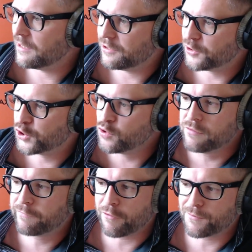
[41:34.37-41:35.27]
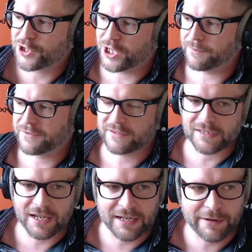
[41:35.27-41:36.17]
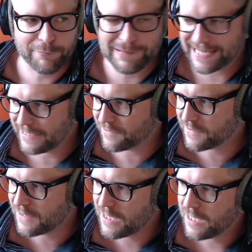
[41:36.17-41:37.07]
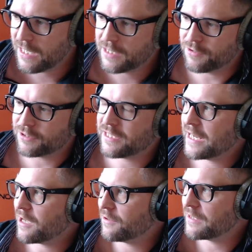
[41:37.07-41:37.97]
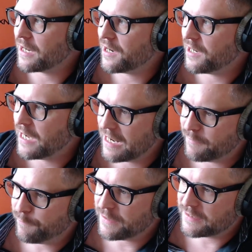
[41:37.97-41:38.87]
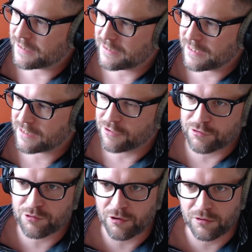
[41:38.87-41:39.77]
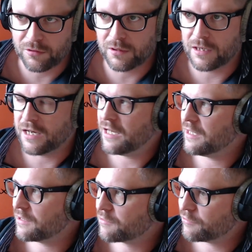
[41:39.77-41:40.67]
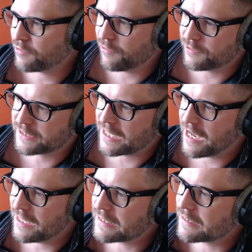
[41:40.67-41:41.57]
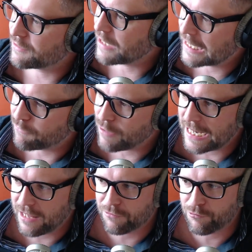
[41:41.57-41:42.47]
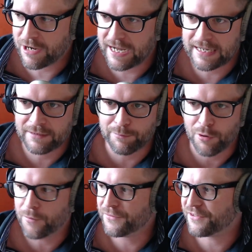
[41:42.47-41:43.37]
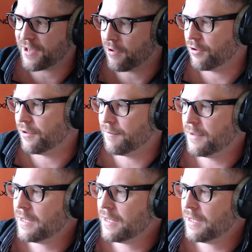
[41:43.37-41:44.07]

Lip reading: shoot from ships and have planes, take out their air defenses and then control the skies and like rain bombs down on them.